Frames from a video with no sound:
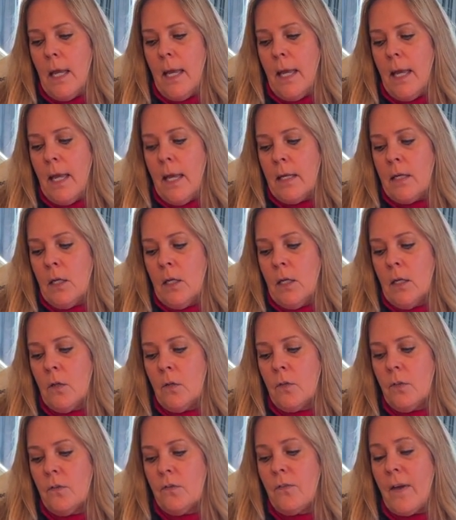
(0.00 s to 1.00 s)
And
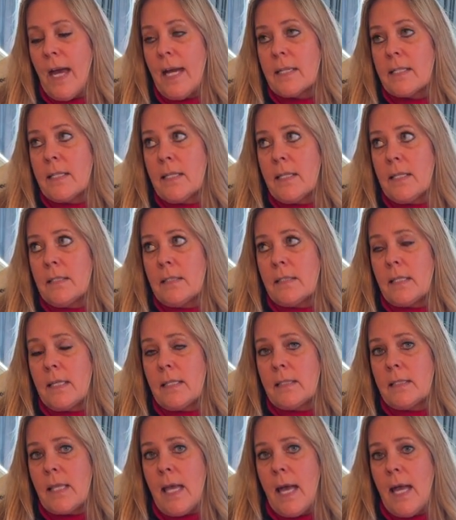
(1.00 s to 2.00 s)
the fact is
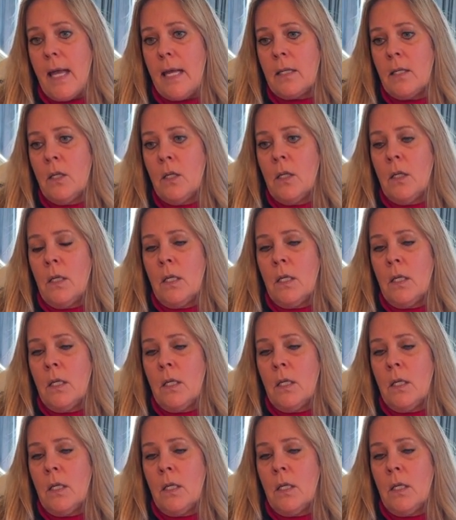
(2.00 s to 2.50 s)
that